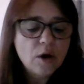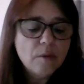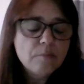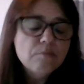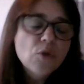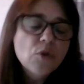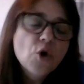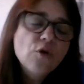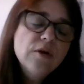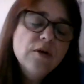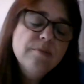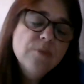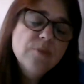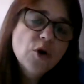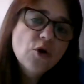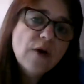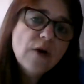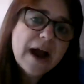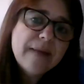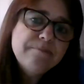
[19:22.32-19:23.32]
More and
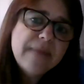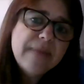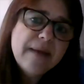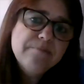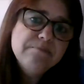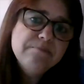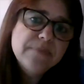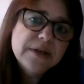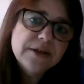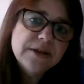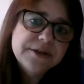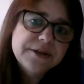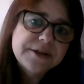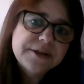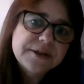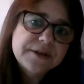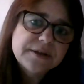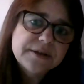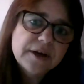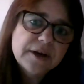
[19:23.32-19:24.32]
more, our
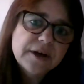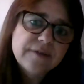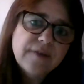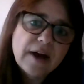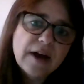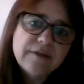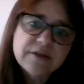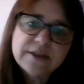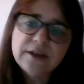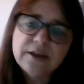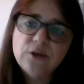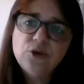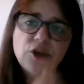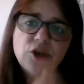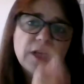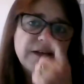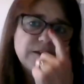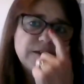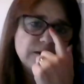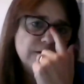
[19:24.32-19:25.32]
members of our
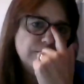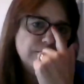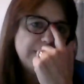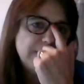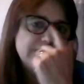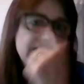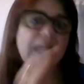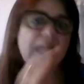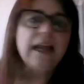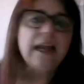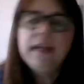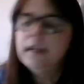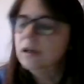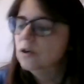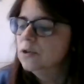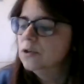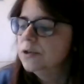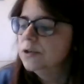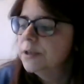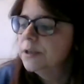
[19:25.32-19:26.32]
association have been telling
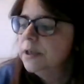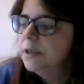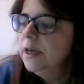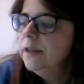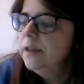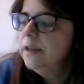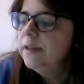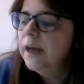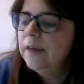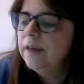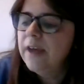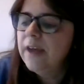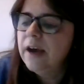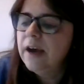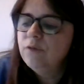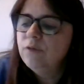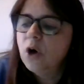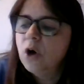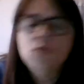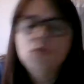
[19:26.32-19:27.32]
us that
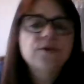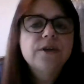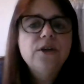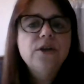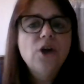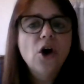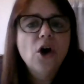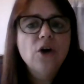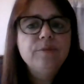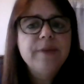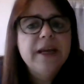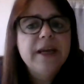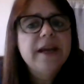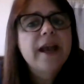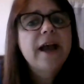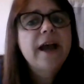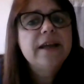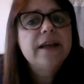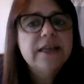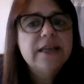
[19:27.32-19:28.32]
their roles are not
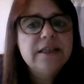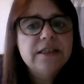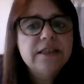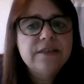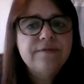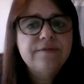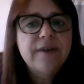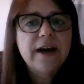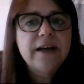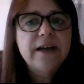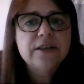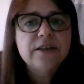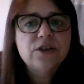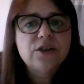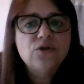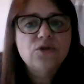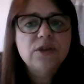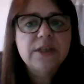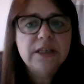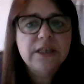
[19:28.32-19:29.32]
being identified as
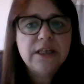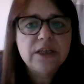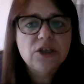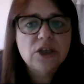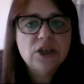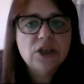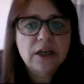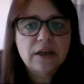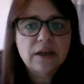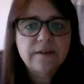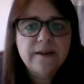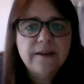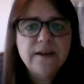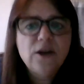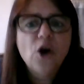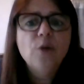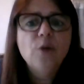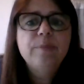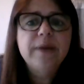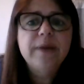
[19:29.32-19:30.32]
strategic, they're
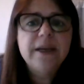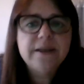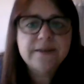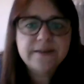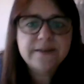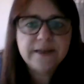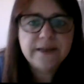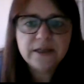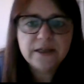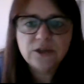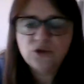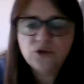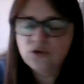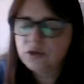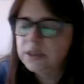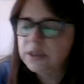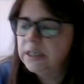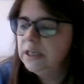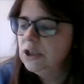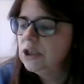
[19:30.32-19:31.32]
not being seen as
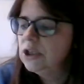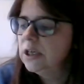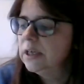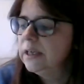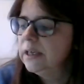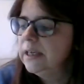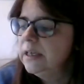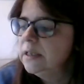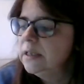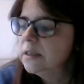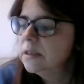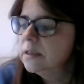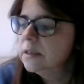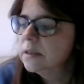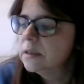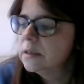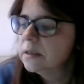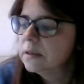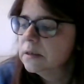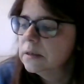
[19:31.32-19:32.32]
strategic
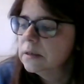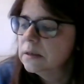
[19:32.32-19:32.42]
leaders,